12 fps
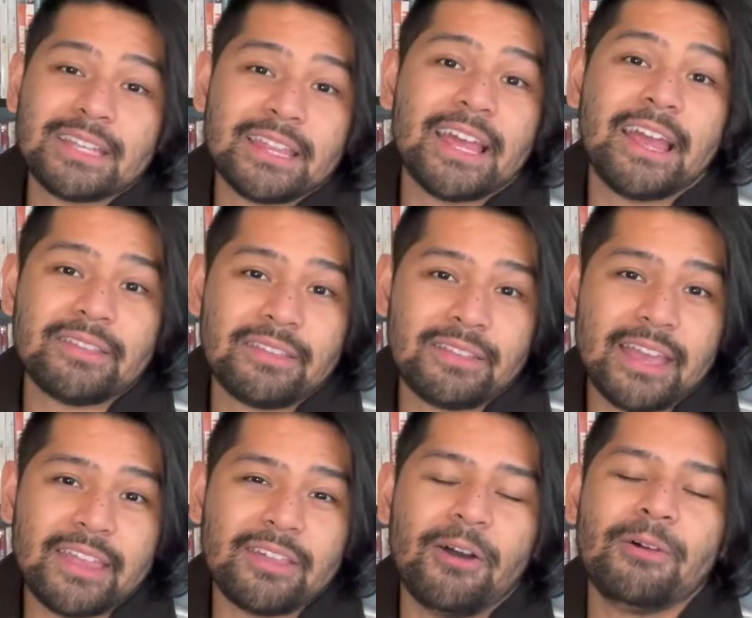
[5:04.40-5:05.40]
at the end of the
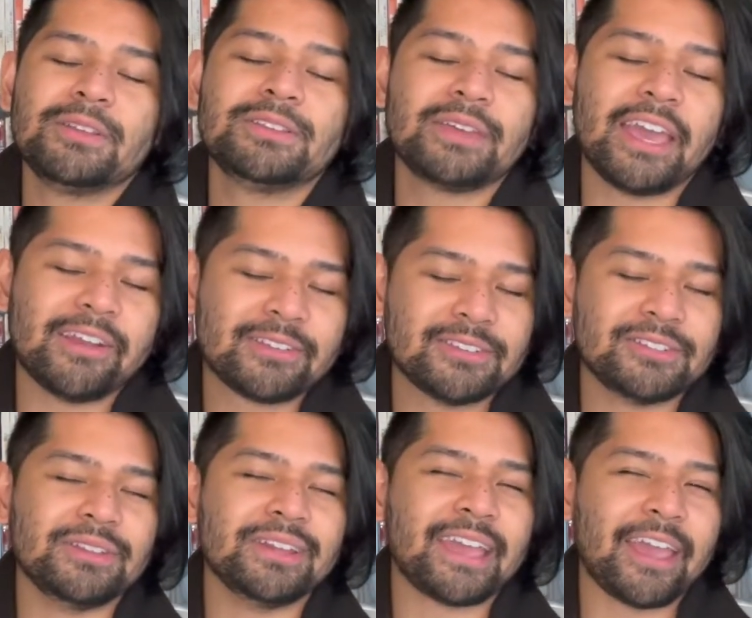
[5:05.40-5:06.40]
day, the only two characters
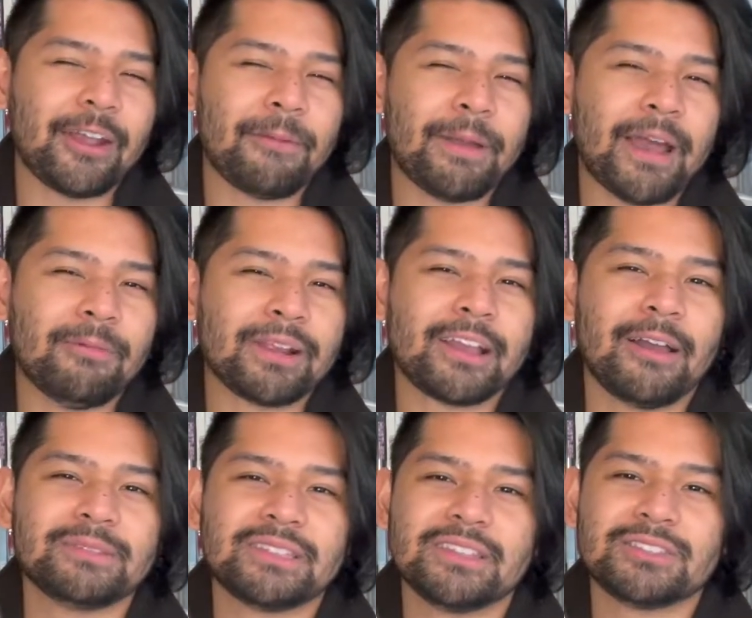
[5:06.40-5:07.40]
you need to care about when it
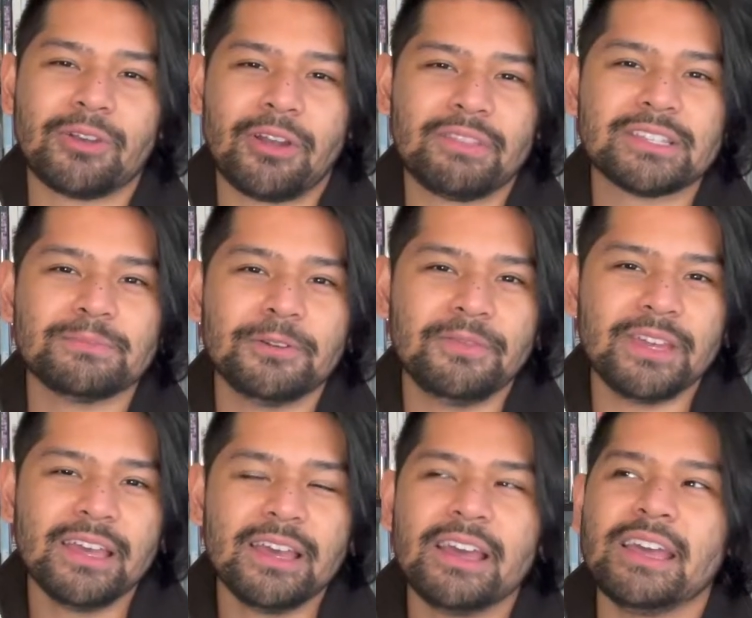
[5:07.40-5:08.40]
comes to the story of this
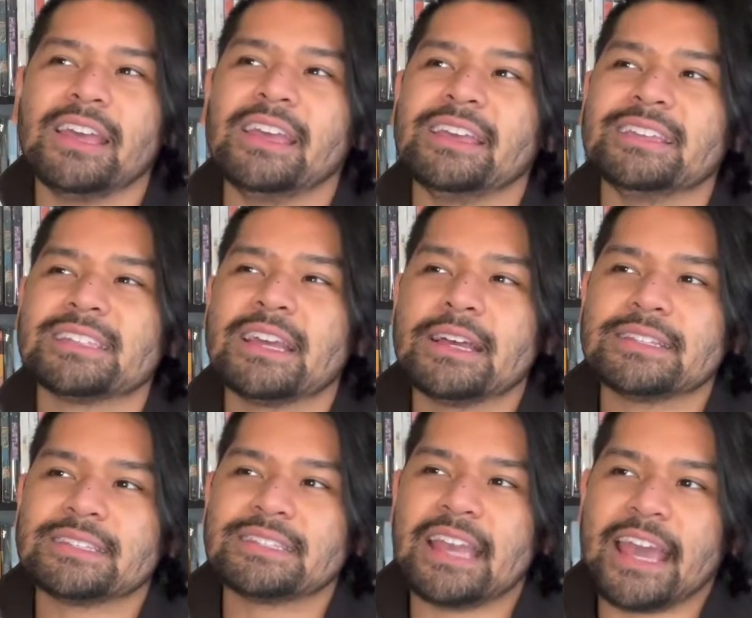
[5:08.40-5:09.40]
movie is
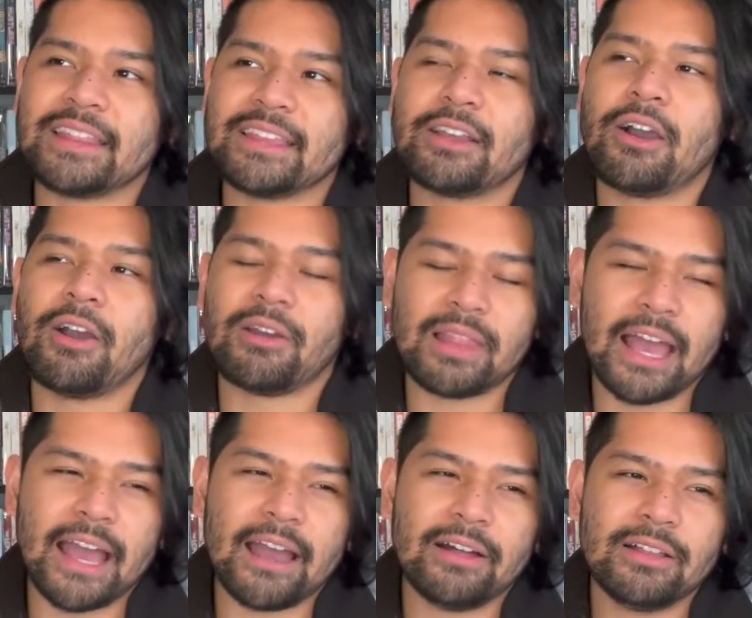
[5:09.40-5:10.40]
Stanley
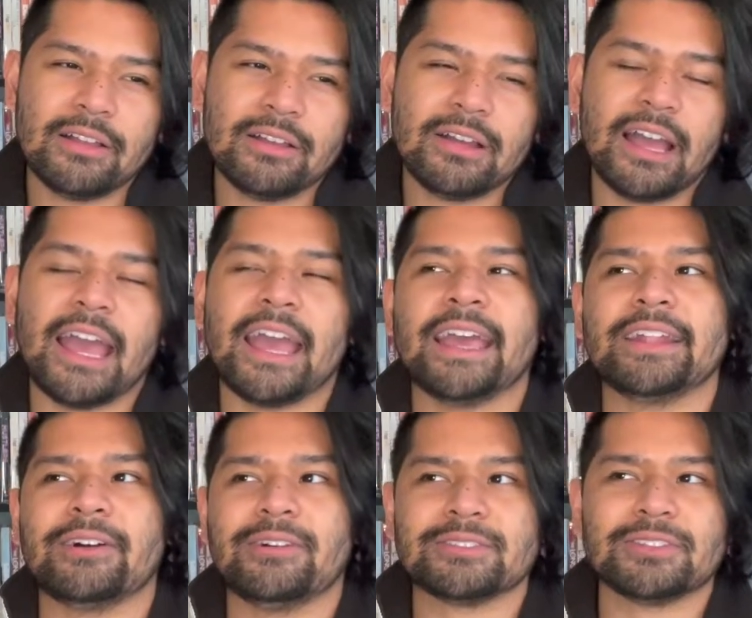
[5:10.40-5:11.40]
Carlisle and
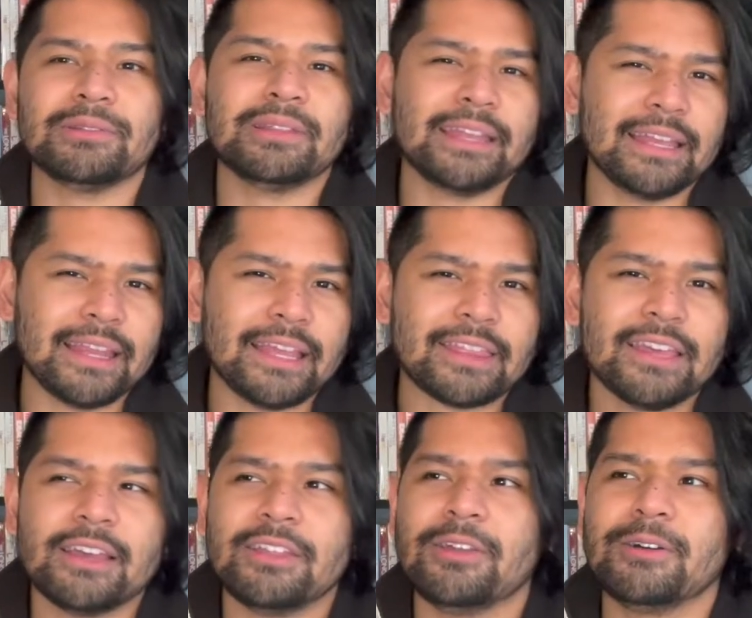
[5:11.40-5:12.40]
also Lilith.
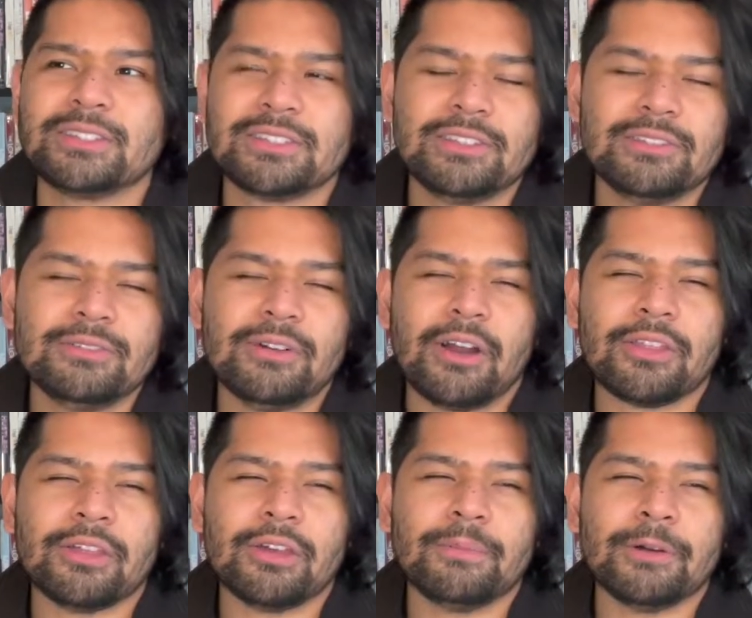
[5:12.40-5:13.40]
Those two are
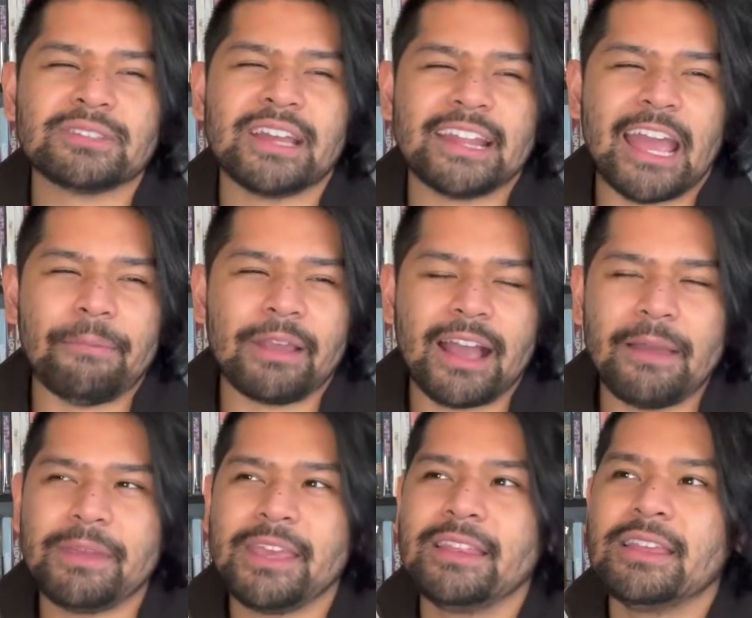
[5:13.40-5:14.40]
the most dynamic. I
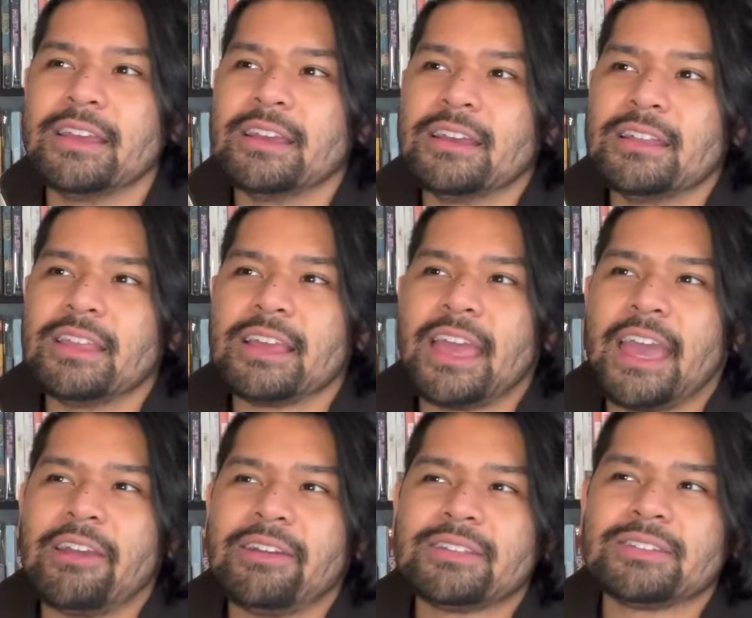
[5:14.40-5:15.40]
mean, the
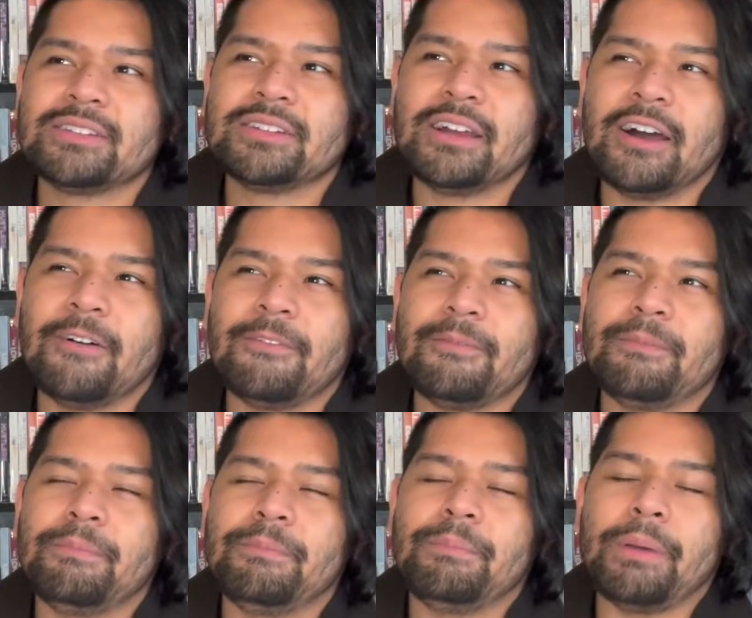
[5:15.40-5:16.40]
character of
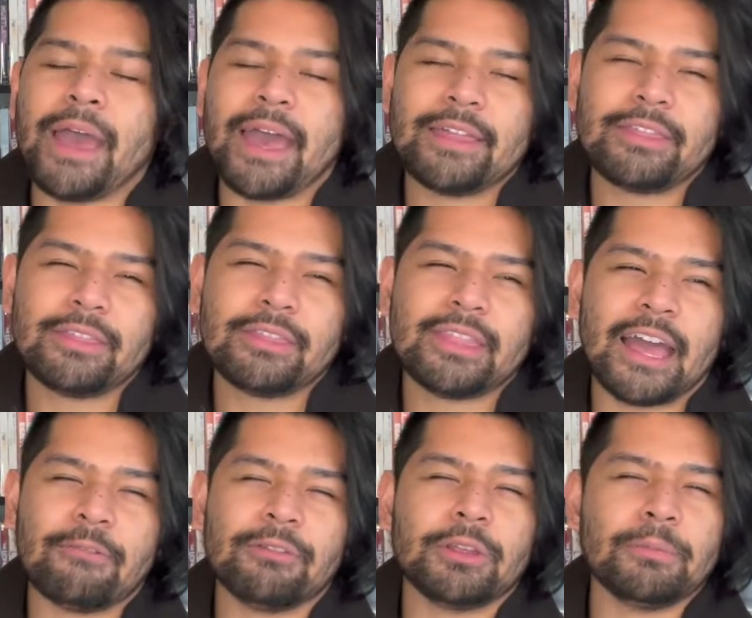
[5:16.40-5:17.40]
Beth
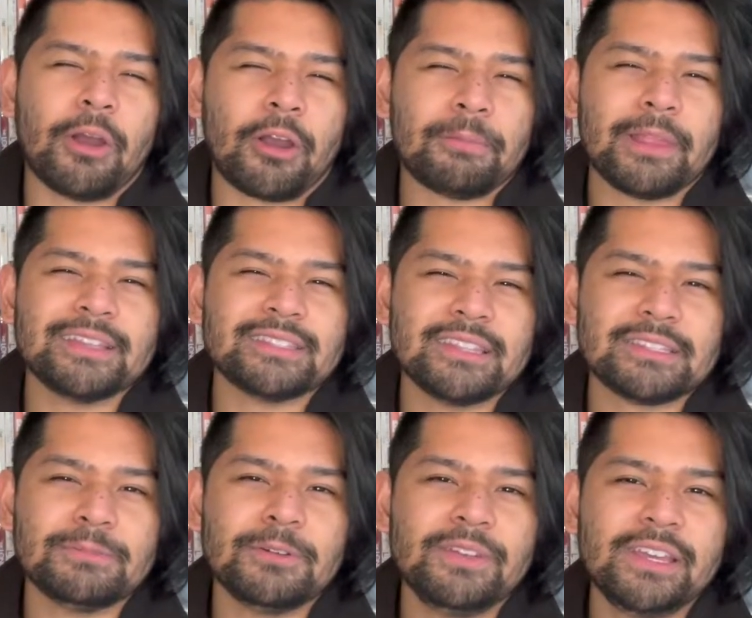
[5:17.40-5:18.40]
that Rooney Mara plays in
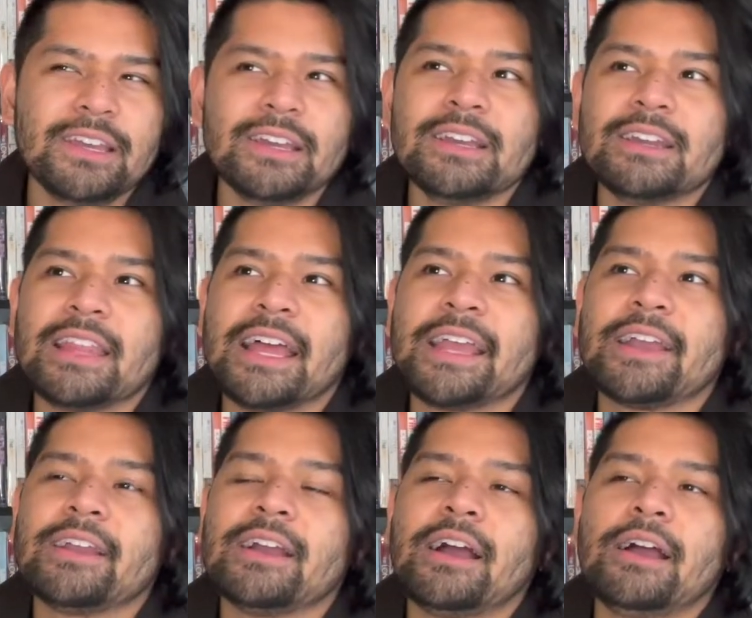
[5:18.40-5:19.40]
this movie, like,